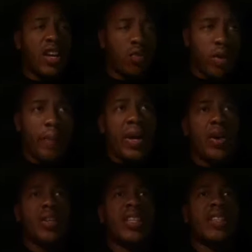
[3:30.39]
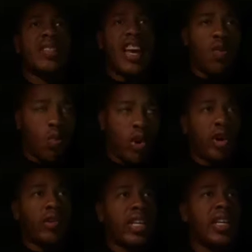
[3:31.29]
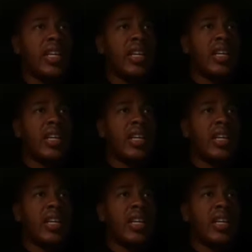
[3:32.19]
and rebellious and worldly,